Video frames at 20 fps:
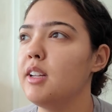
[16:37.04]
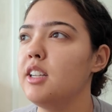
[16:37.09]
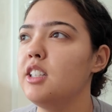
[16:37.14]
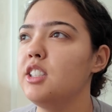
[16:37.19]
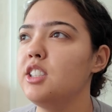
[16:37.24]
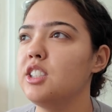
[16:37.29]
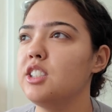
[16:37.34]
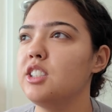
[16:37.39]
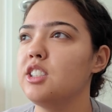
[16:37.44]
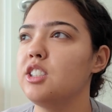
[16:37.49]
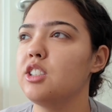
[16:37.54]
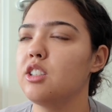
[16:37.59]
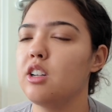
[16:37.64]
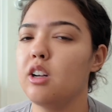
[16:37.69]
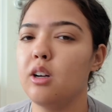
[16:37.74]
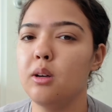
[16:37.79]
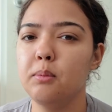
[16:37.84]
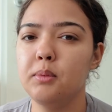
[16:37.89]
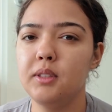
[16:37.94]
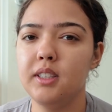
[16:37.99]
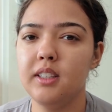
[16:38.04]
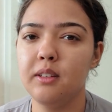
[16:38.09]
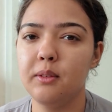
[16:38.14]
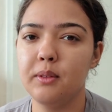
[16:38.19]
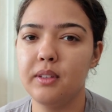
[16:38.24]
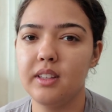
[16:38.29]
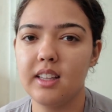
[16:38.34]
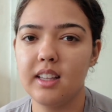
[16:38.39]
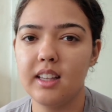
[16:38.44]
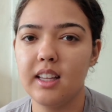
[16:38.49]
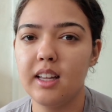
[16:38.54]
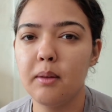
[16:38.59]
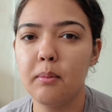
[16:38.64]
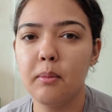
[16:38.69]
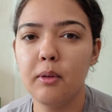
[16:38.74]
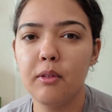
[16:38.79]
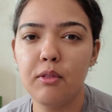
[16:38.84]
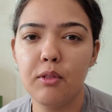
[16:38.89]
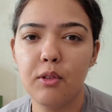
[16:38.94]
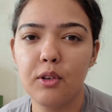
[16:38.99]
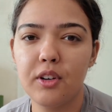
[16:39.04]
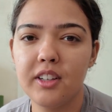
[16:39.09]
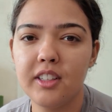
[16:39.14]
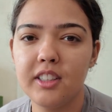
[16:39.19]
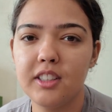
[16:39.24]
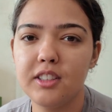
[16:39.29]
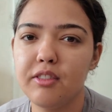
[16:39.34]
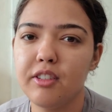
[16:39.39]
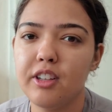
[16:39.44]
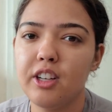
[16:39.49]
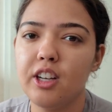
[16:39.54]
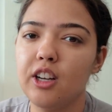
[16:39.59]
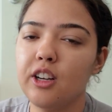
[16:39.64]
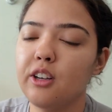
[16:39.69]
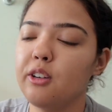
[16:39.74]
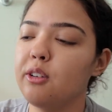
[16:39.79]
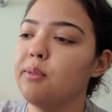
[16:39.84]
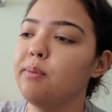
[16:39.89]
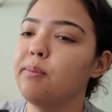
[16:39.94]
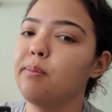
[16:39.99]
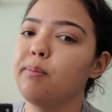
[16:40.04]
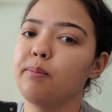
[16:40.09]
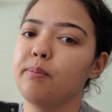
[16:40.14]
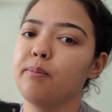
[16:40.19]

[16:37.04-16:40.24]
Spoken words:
mentioned sculpting with clay before in this video.